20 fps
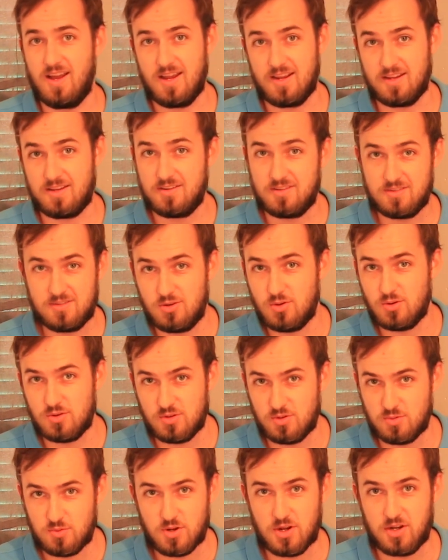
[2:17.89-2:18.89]
I caught
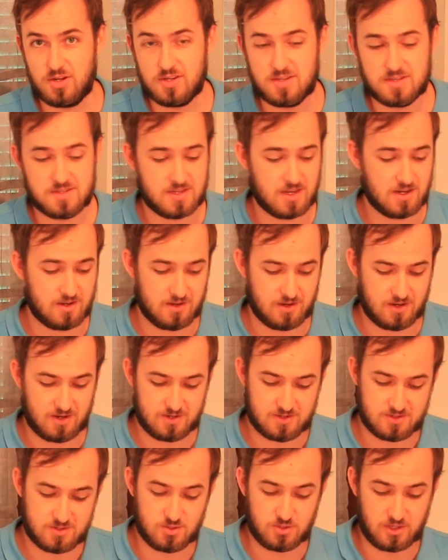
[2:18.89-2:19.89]
your workers
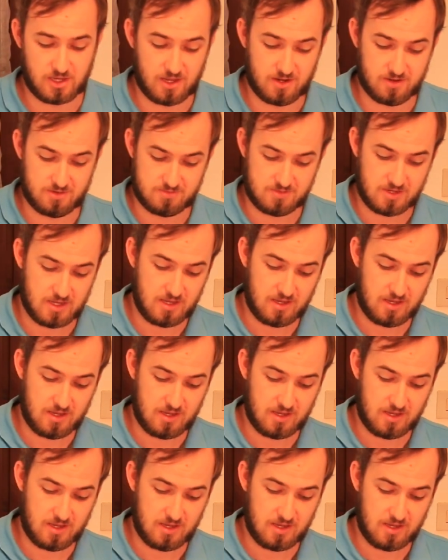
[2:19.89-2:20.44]
and you can't